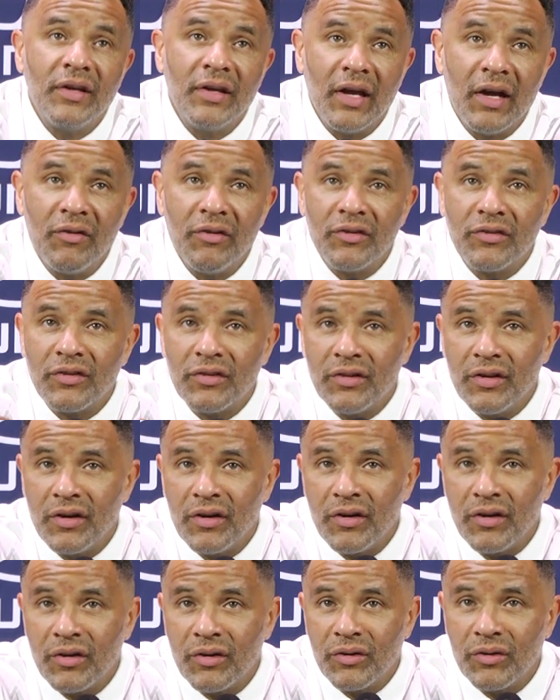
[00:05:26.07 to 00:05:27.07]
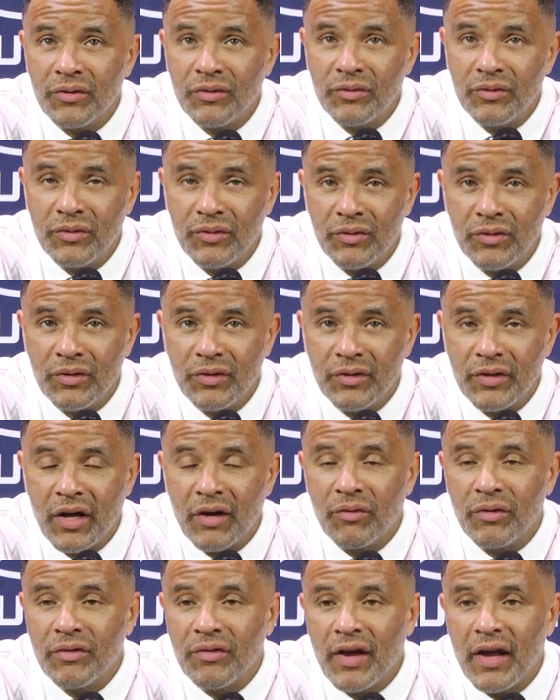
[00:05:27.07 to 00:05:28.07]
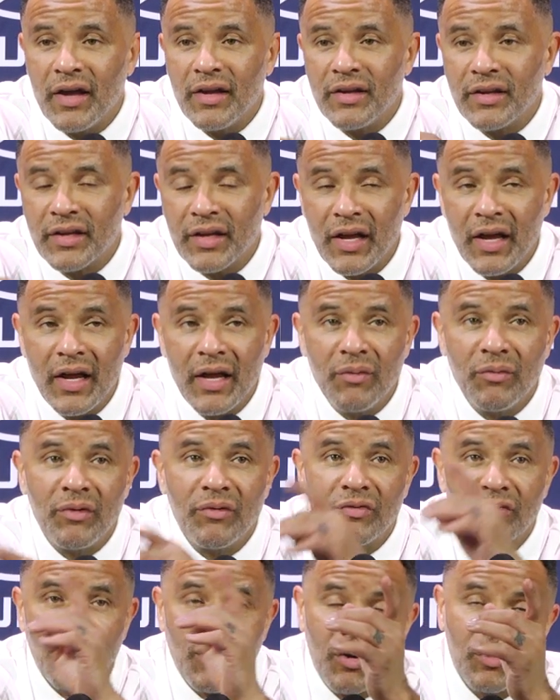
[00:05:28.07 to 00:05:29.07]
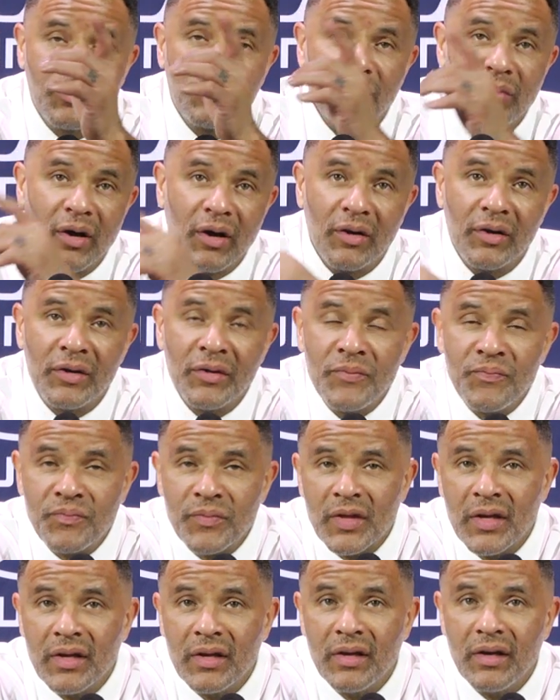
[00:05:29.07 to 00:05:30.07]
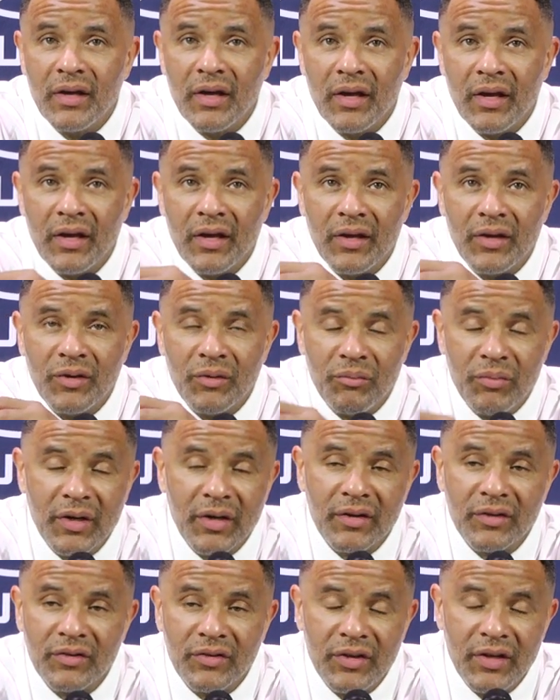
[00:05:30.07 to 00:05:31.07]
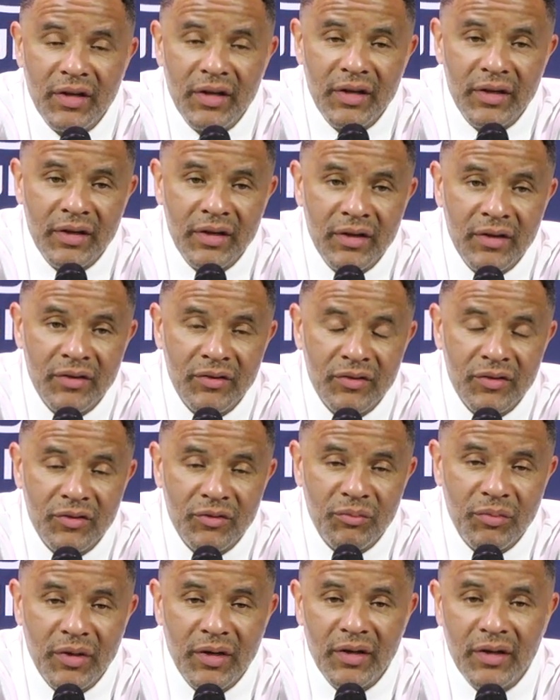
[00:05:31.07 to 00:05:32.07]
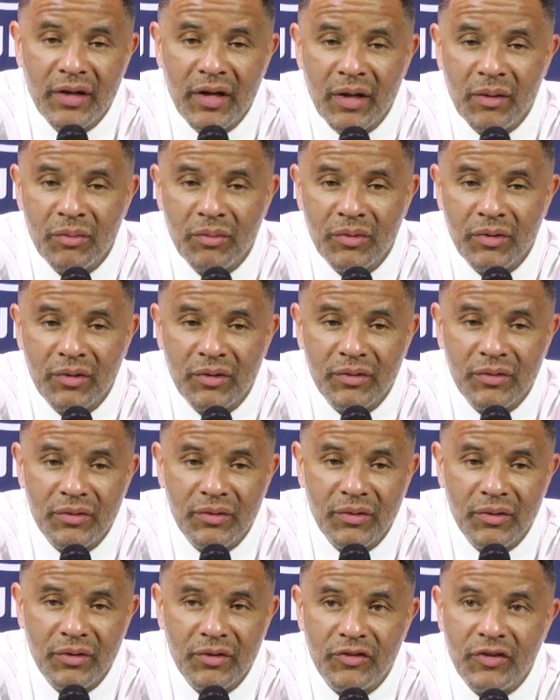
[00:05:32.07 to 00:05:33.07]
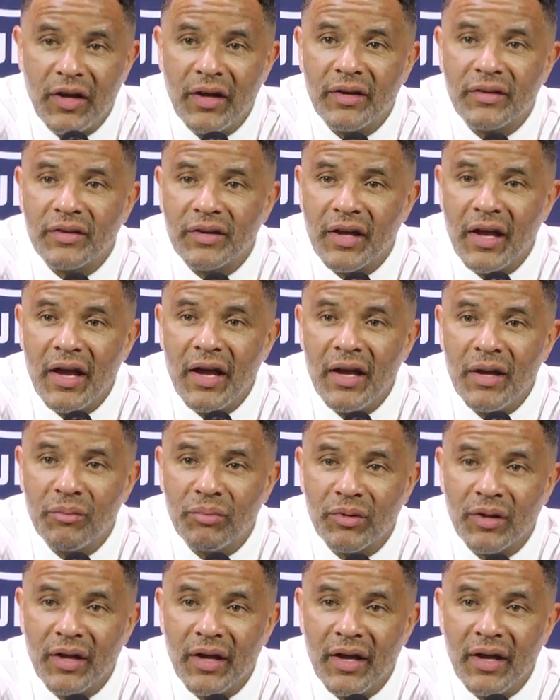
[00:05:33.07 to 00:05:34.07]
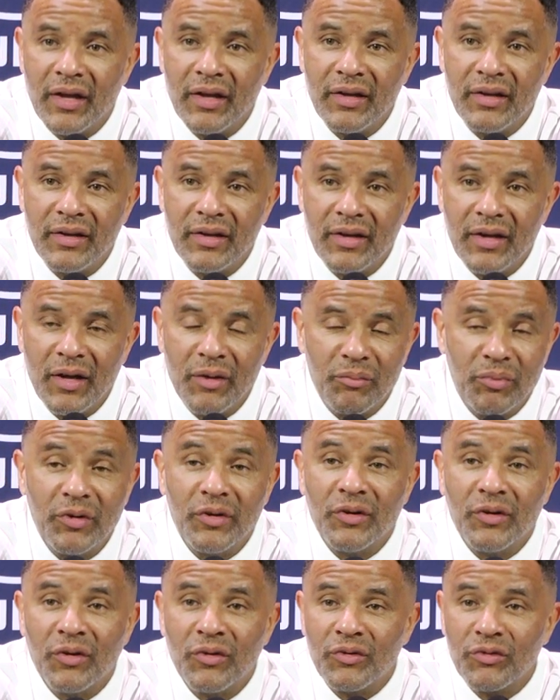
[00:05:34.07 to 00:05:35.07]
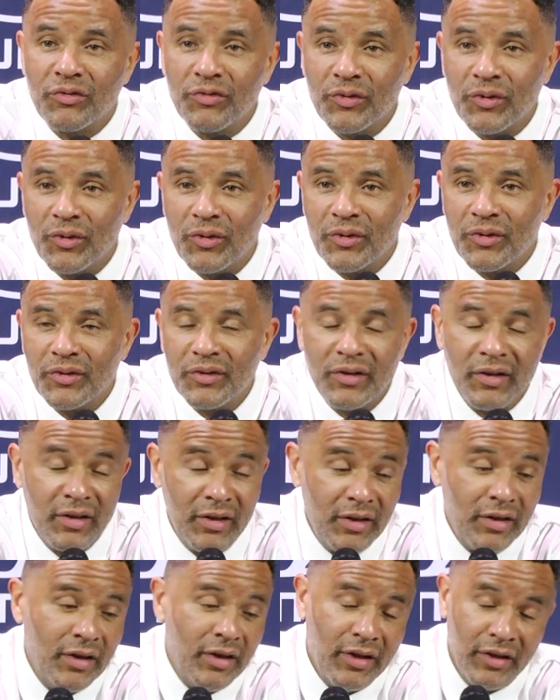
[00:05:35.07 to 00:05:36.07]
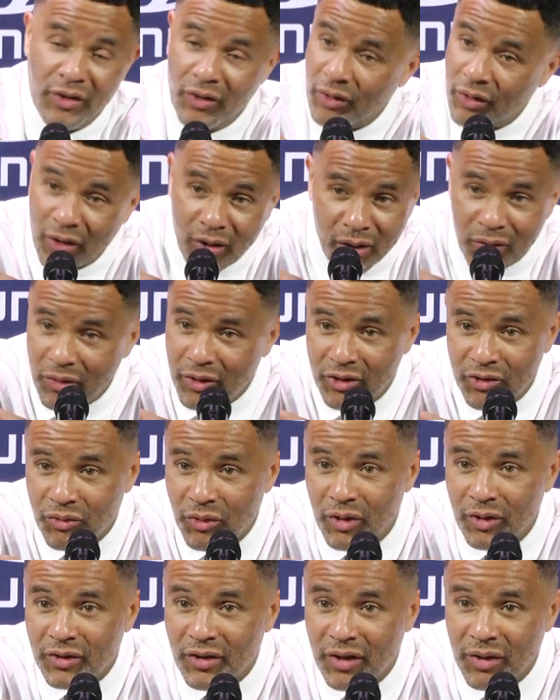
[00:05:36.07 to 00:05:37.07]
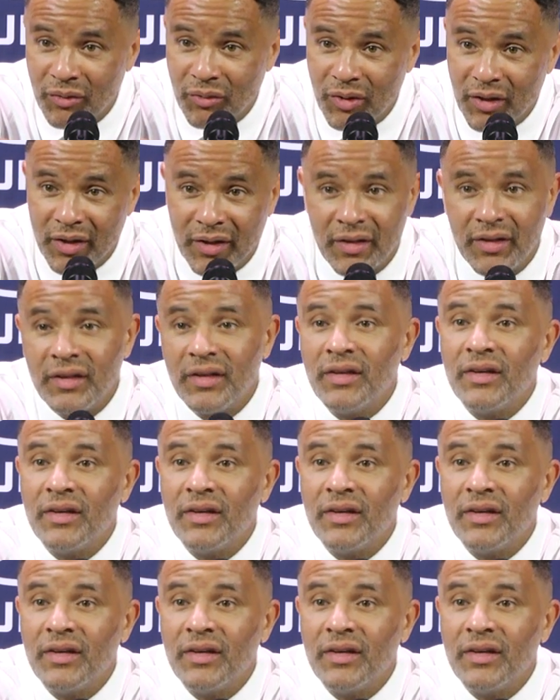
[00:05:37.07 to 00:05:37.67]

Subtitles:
Every scenario that we've had in the game, we've talked about it. And the biggest thing is being able to take the game plan and put it on the floor. It don't always work that way.